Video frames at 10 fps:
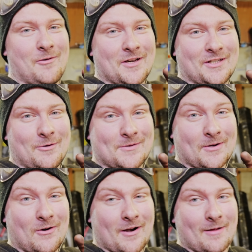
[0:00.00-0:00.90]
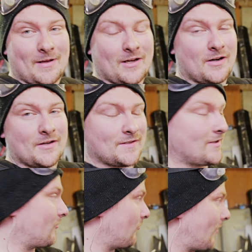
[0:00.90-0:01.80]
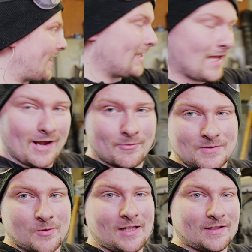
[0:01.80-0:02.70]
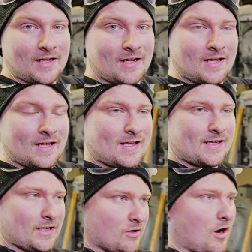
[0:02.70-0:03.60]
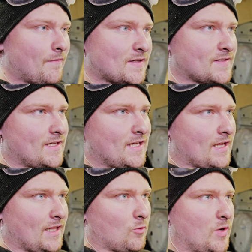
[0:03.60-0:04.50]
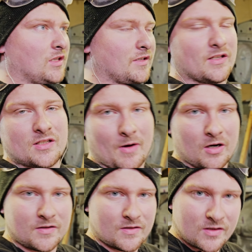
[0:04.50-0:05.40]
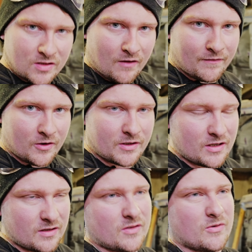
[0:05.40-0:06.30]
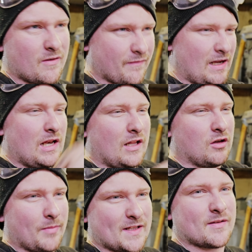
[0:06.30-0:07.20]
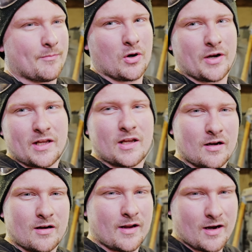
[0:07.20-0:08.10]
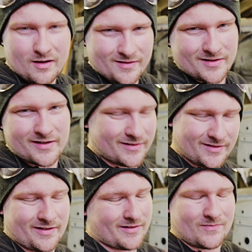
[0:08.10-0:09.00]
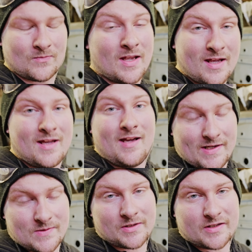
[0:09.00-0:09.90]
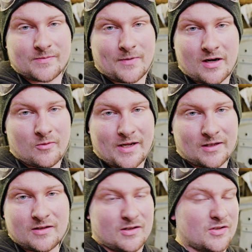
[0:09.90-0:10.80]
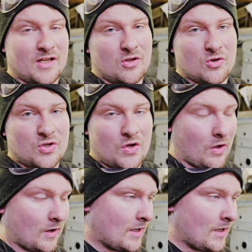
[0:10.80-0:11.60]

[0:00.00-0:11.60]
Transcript: wish I was recording, because while I was welding, you know, obviously you get like welding sparks and stuff on you, so you feel little bits of burning here and there. It is what it is. It's part of the weld, and you just get used to it.